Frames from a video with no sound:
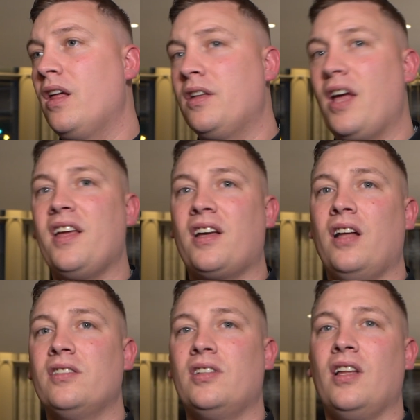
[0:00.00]
Yeah, you
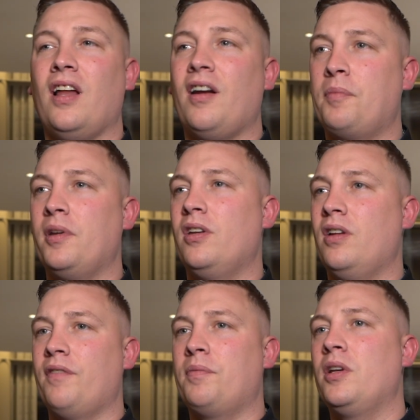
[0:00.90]
can say that. I've been
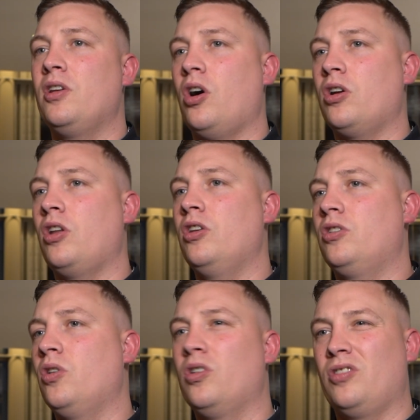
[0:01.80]
knocking on the
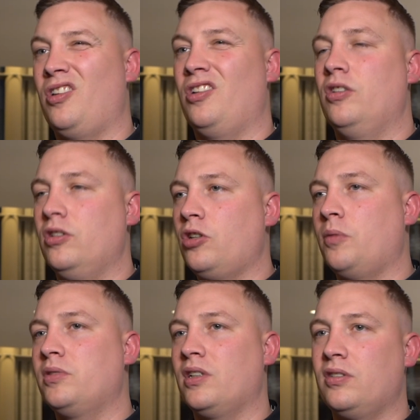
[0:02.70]
doors of the
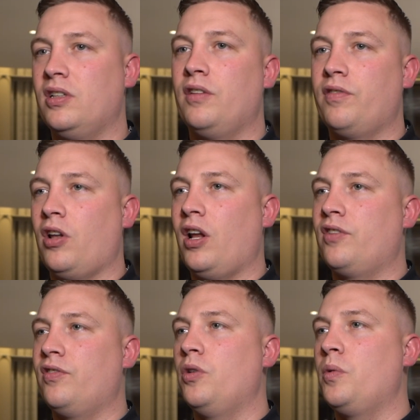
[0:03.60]
top 16 for the
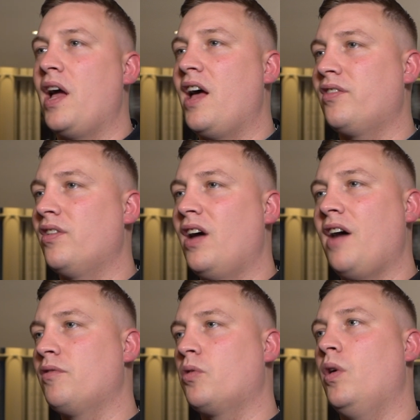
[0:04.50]
last few years.
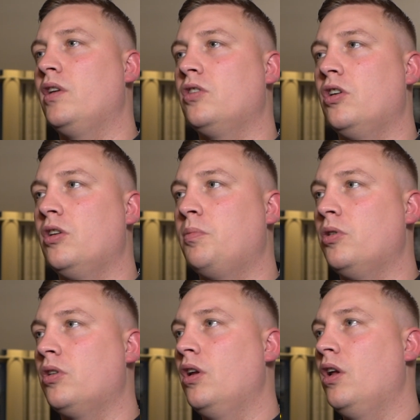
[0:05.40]
Haven't quite done it,
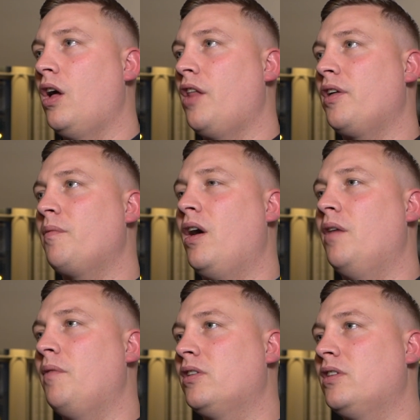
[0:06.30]
but I think
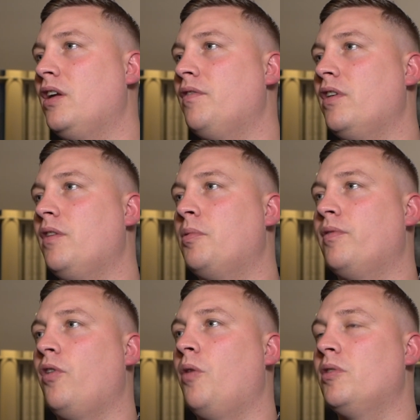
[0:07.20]
my TV
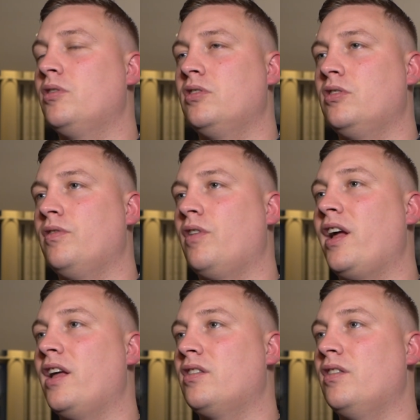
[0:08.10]
performances of
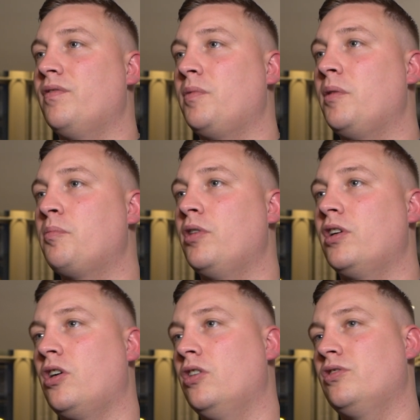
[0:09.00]
late have been
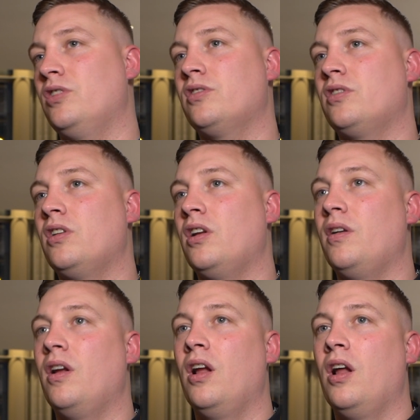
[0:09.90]
pretty consistent, and